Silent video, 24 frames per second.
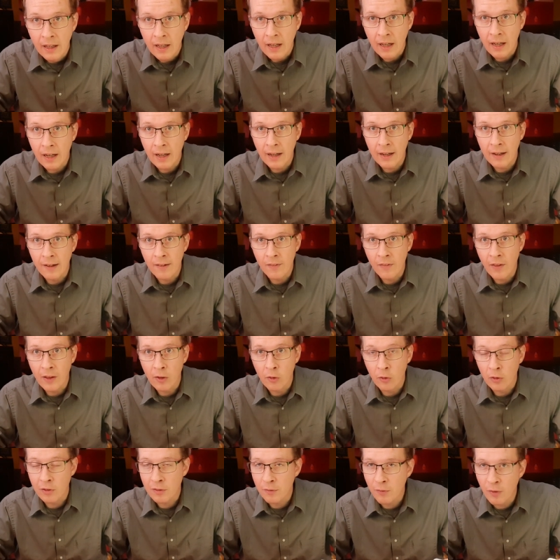uh, that
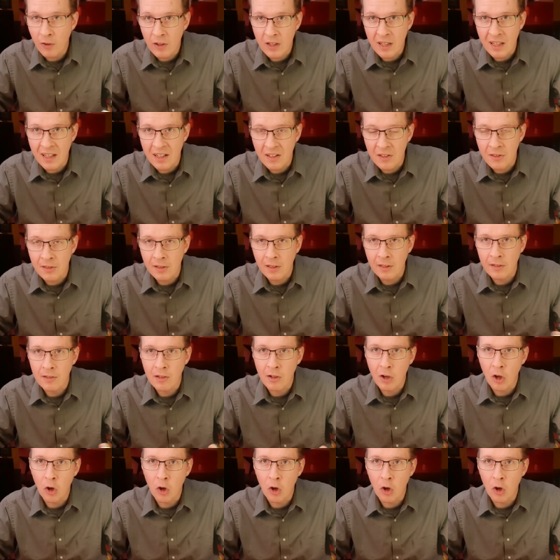looks very innocent and